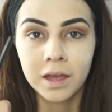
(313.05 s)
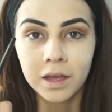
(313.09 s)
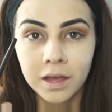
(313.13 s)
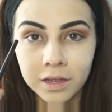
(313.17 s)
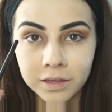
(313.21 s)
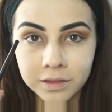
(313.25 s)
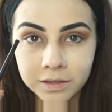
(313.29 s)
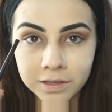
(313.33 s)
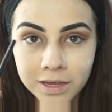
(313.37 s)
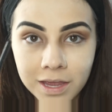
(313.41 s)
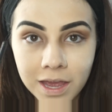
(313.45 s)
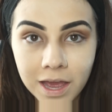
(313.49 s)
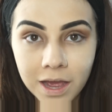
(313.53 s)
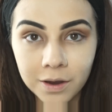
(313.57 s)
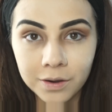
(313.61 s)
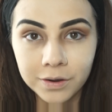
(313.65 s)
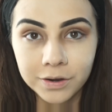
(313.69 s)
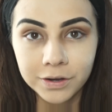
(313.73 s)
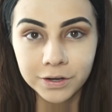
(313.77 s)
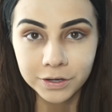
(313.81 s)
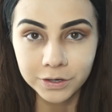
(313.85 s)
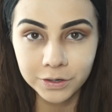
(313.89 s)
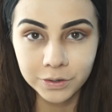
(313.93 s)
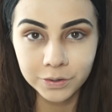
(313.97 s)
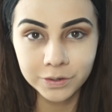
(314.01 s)
on the
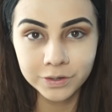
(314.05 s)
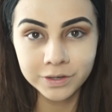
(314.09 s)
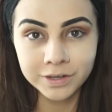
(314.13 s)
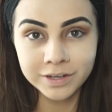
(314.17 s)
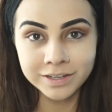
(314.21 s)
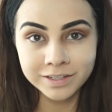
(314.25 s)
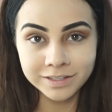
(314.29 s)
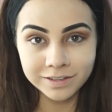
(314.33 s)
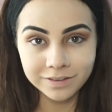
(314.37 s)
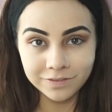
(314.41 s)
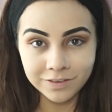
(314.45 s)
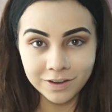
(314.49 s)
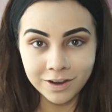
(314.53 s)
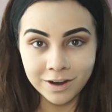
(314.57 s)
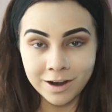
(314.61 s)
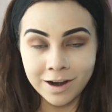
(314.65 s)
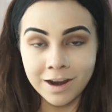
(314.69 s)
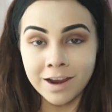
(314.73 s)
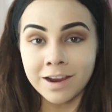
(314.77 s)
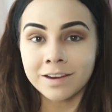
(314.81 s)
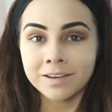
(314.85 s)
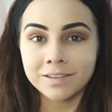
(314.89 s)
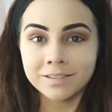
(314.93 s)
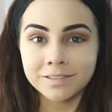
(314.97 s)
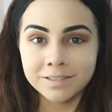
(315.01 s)
outer corners of our
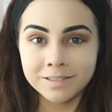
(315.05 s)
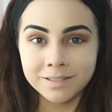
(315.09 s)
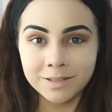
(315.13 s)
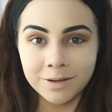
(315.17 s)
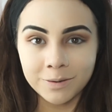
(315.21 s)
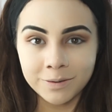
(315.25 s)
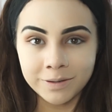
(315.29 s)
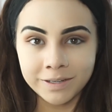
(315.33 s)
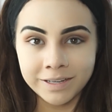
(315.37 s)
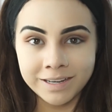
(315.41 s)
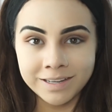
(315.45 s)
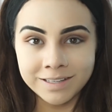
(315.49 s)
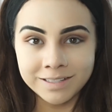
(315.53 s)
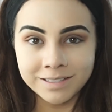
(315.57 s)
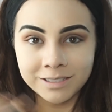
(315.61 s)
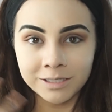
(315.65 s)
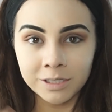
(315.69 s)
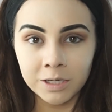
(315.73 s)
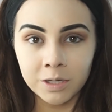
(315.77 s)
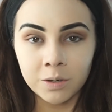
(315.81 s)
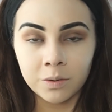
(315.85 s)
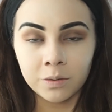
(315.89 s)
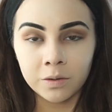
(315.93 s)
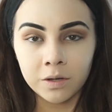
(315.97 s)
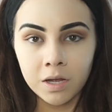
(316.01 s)
eyes. Okay,
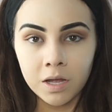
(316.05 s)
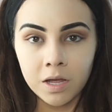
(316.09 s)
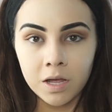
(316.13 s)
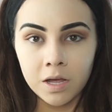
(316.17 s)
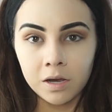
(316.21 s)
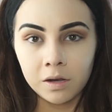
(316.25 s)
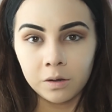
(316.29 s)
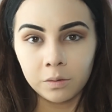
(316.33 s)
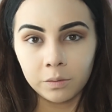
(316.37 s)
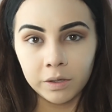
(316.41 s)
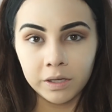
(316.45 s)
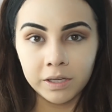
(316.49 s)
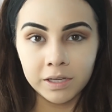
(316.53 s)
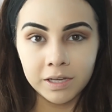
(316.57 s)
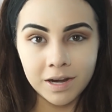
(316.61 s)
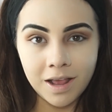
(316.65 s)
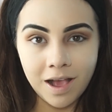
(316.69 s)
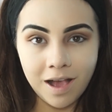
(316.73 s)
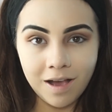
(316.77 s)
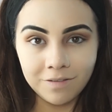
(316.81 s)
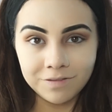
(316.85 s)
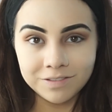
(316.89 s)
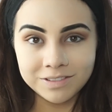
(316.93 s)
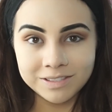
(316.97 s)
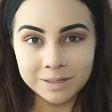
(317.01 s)
so we can
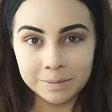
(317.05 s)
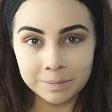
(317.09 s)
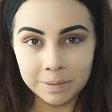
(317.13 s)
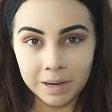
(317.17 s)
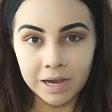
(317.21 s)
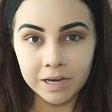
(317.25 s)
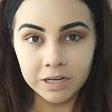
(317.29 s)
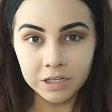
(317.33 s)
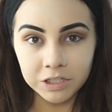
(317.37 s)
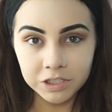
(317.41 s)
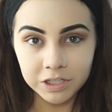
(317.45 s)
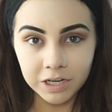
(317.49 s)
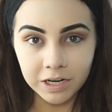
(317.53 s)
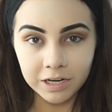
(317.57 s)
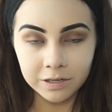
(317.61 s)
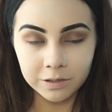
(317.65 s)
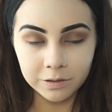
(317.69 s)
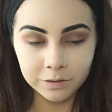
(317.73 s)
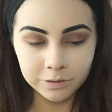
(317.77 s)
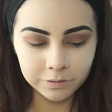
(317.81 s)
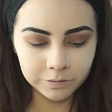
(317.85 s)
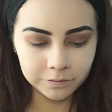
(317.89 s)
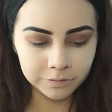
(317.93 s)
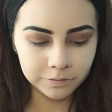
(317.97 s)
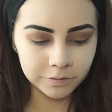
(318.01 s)
have some
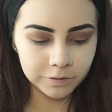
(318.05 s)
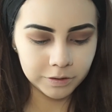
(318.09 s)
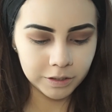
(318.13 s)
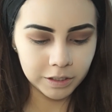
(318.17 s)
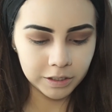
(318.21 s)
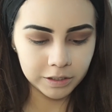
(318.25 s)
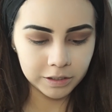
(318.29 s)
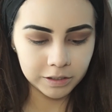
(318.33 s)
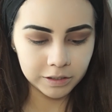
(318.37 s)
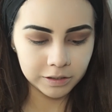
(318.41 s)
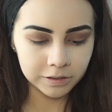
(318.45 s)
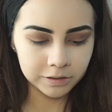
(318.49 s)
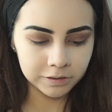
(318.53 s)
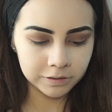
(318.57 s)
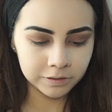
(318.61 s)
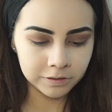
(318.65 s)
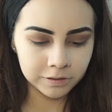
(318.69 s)
eyeshadow. Look.